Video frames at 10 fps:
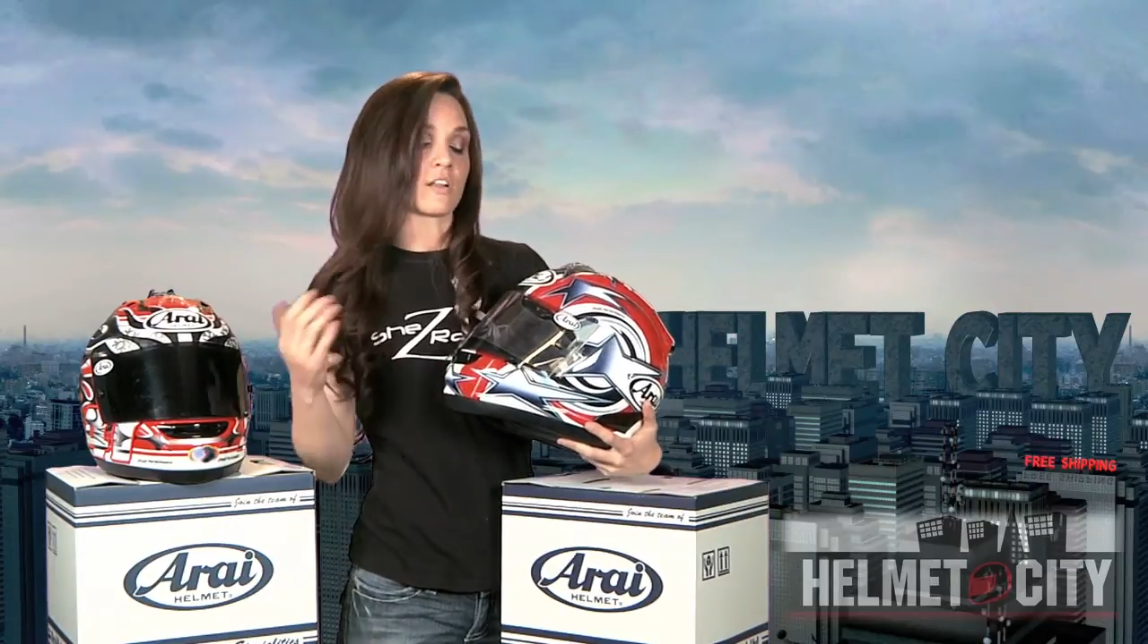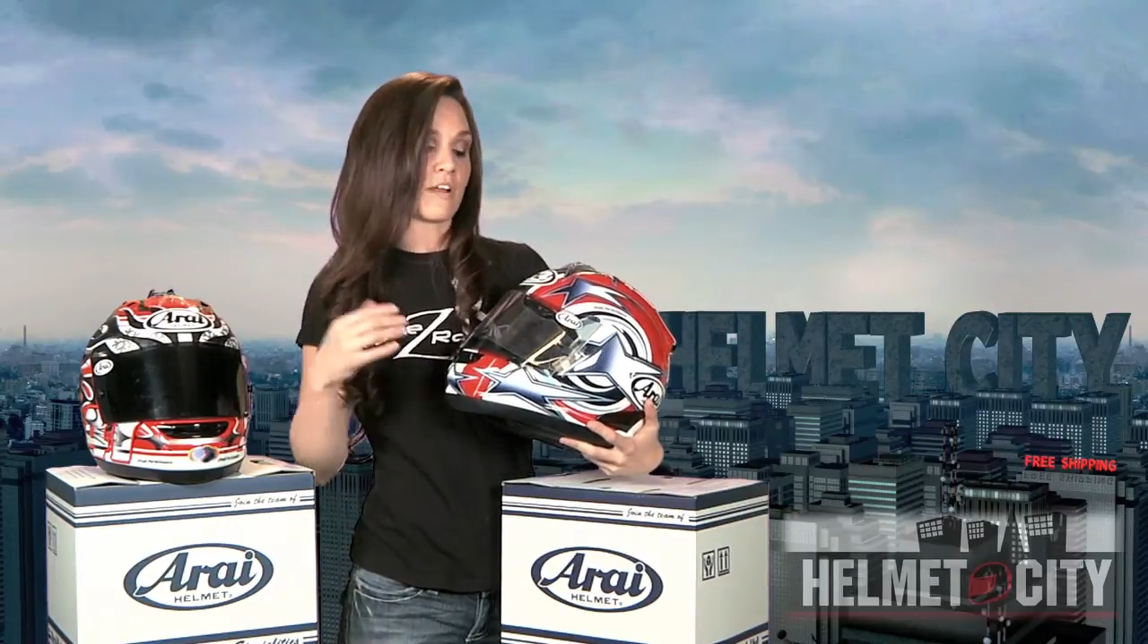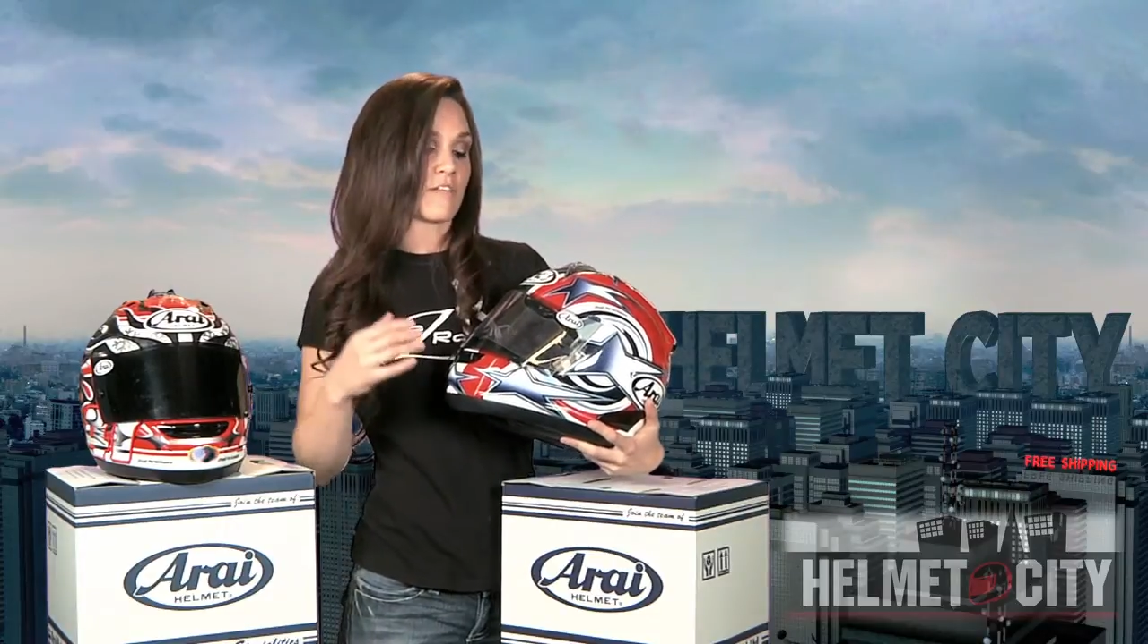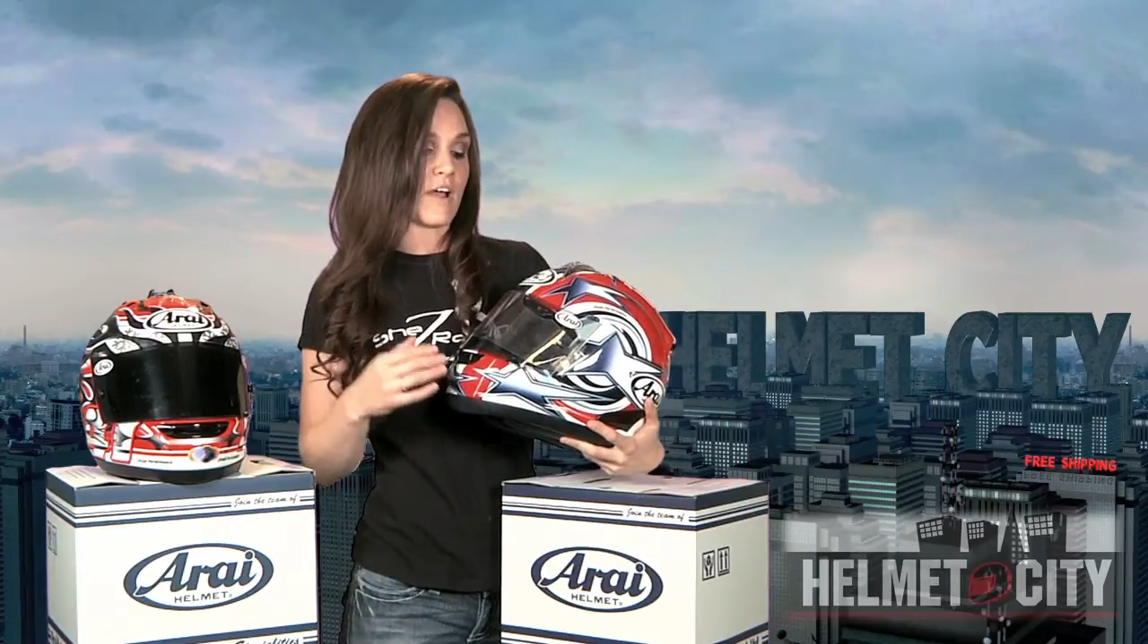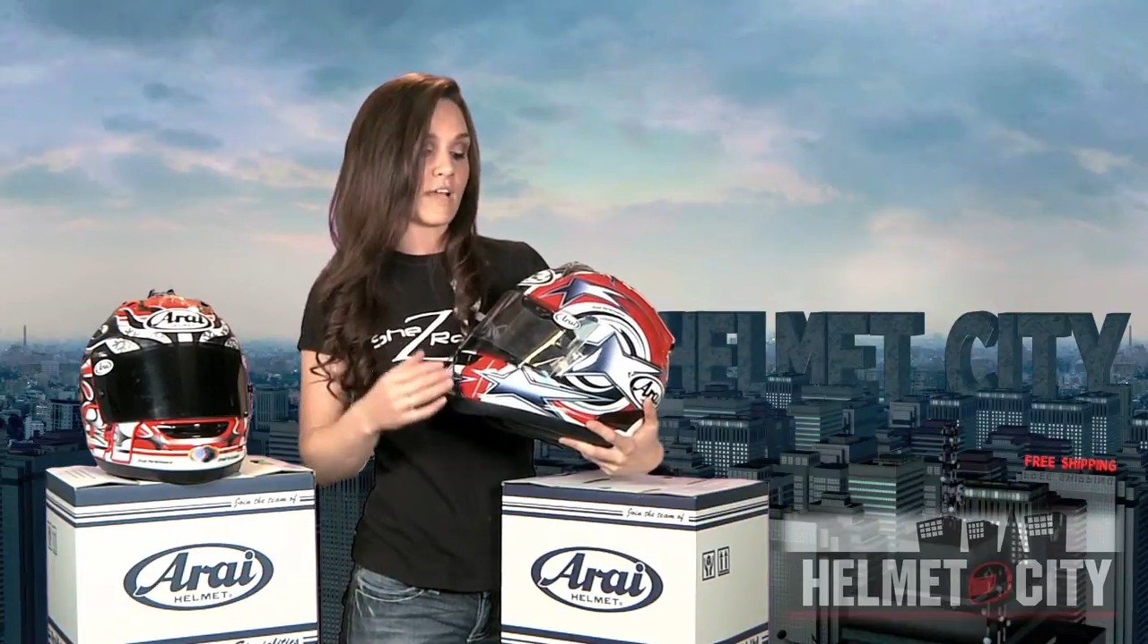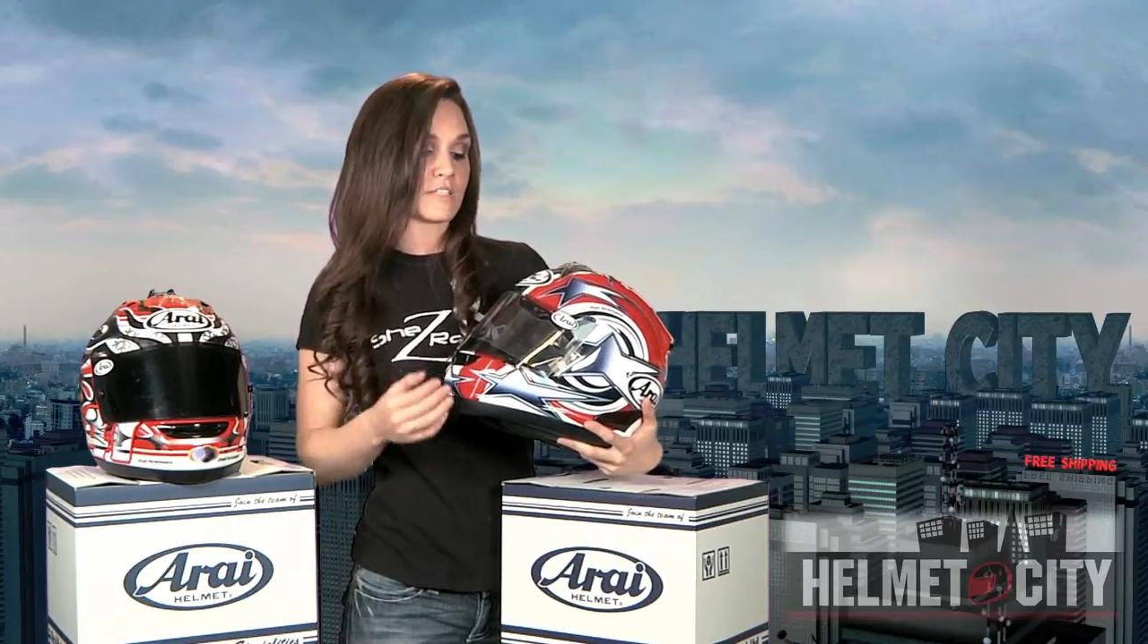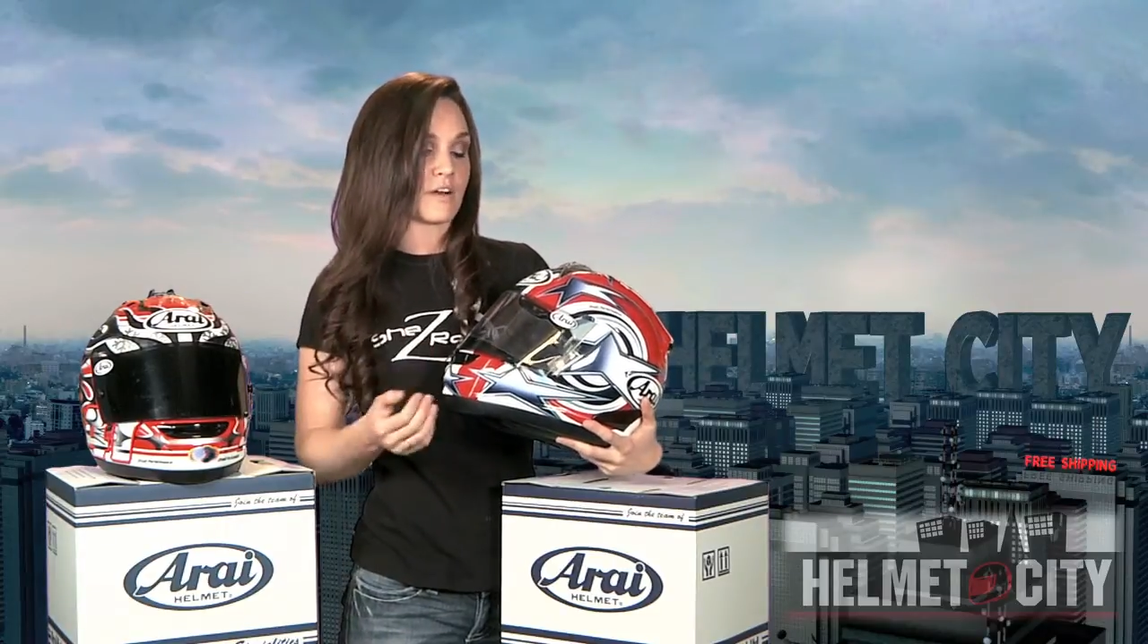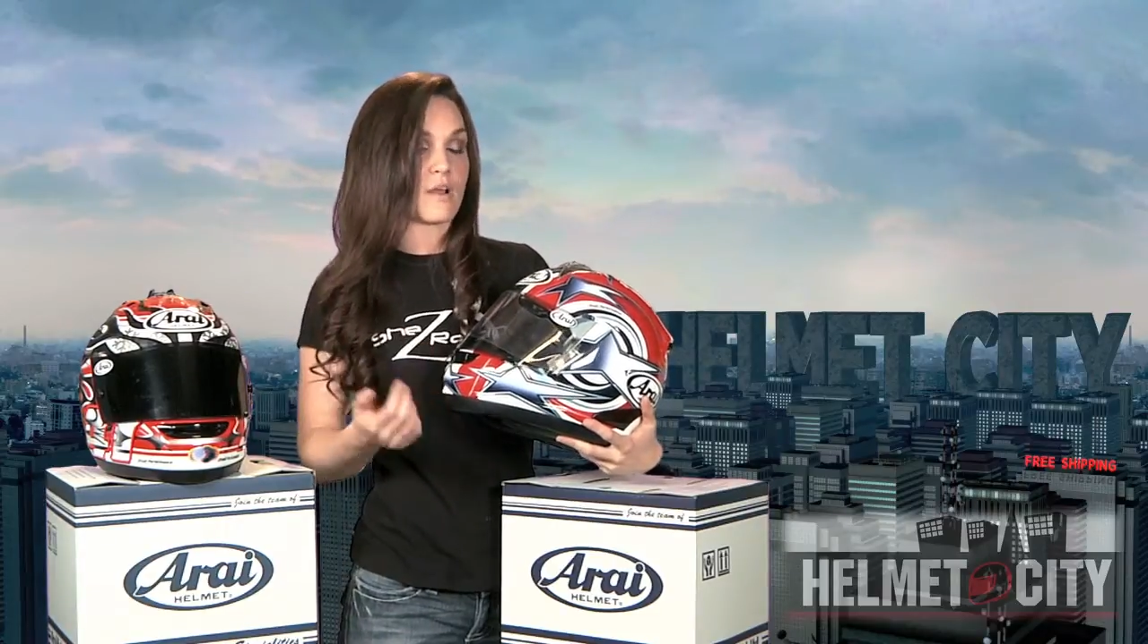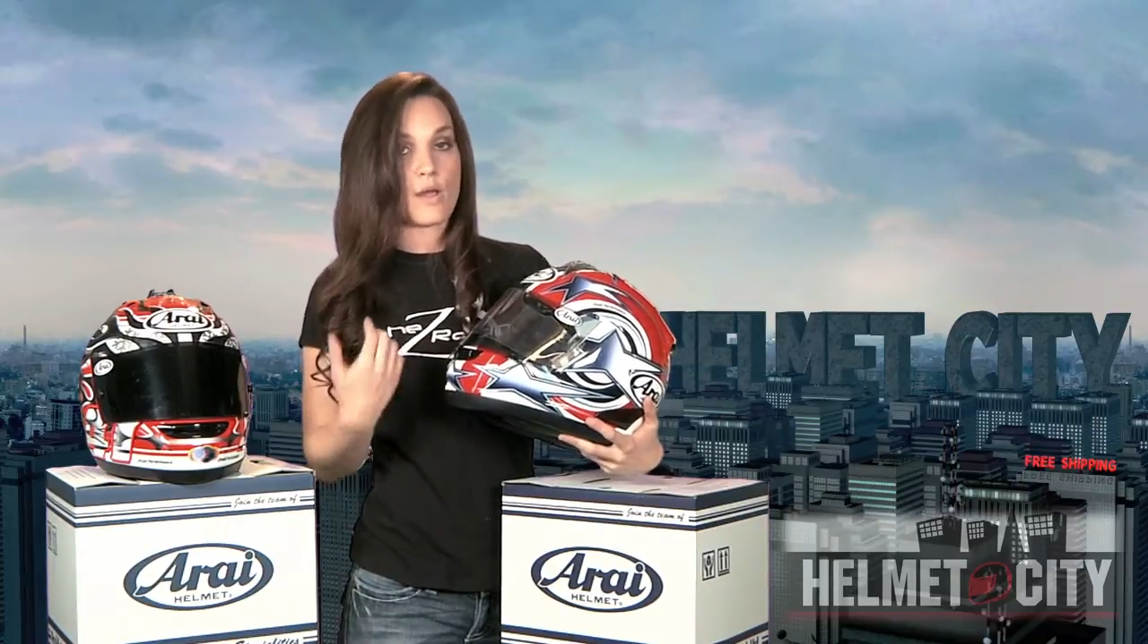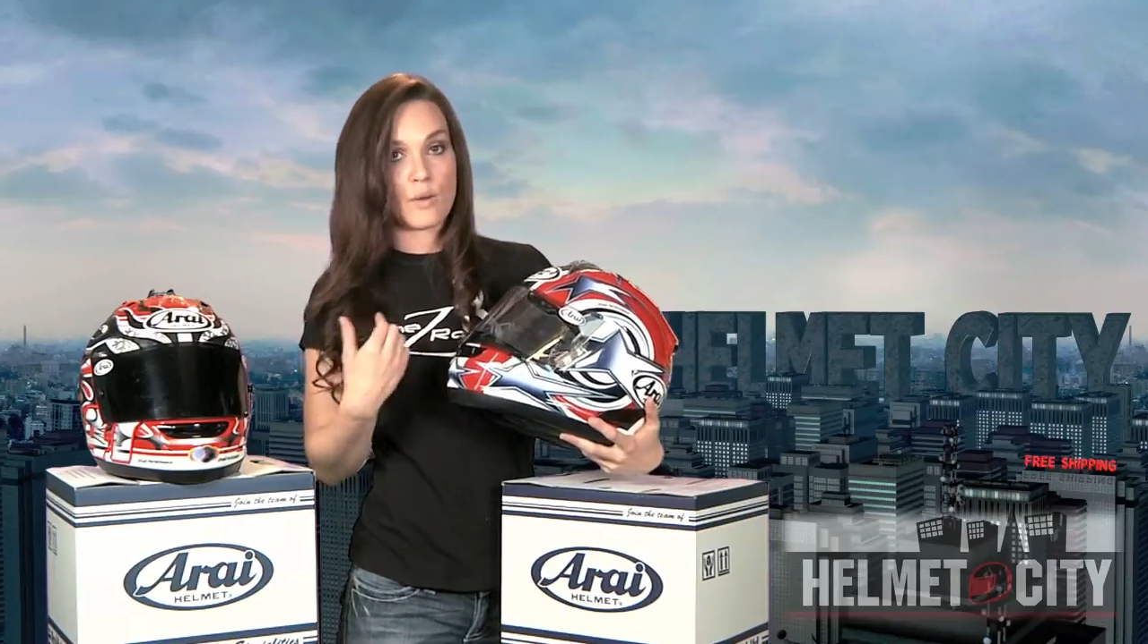clear visor,